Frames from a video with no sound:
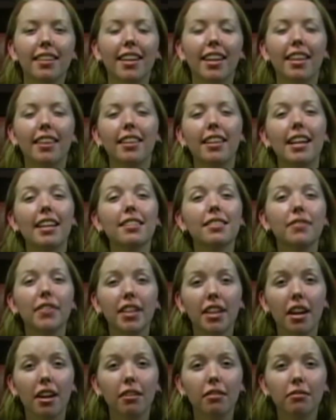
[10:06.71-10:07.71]
In the next
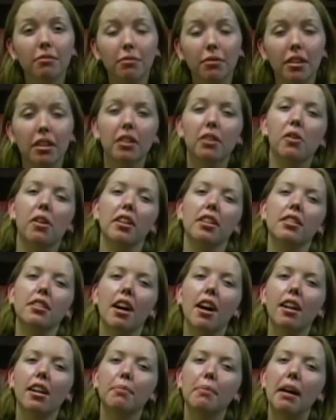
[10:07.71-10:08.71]
video, we are going to
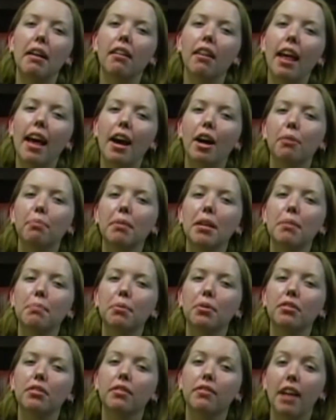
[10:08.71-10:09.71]
talk about how
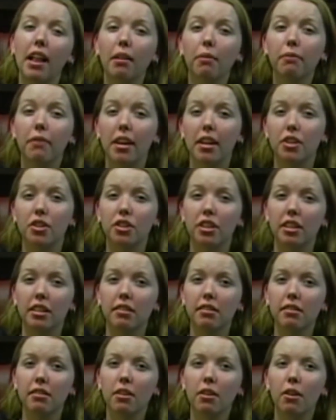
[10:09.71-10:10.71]
people develop
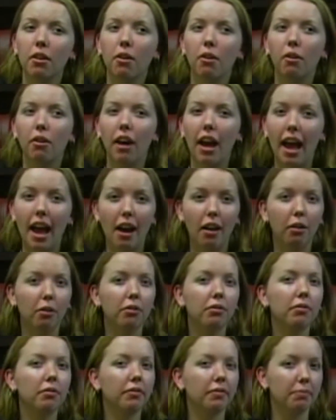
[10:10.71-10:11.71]
fetishes or
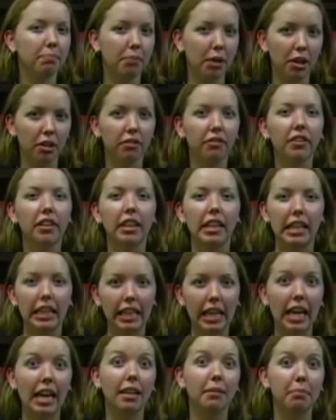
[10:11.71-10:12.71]
how paraphilia
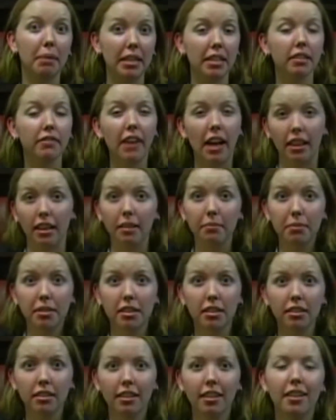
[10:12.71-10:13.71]
can be
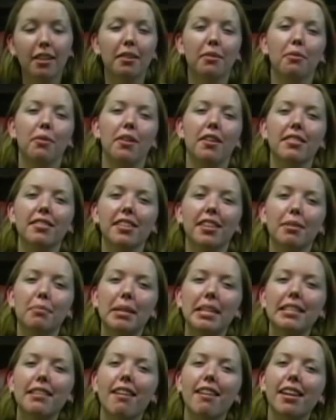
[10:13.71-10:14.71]
developed. We're also going to
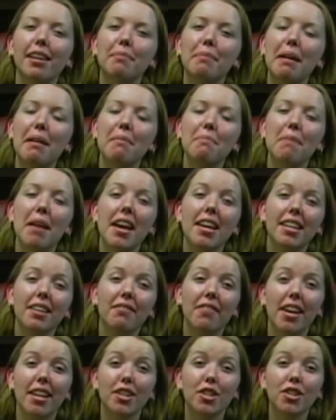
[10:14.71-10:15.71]
be talking about panty
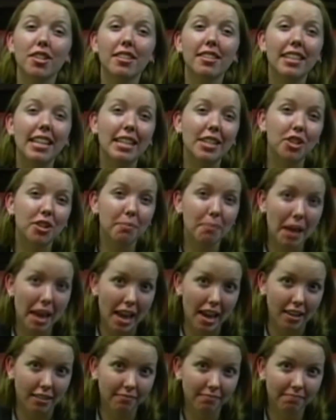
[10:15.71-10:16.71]
fetishes in
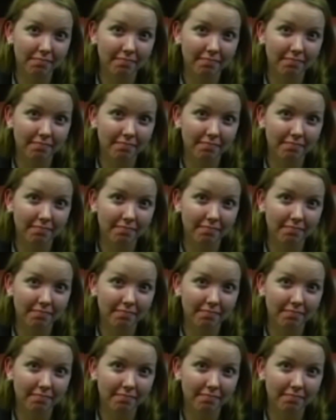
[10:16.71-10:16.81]
Japan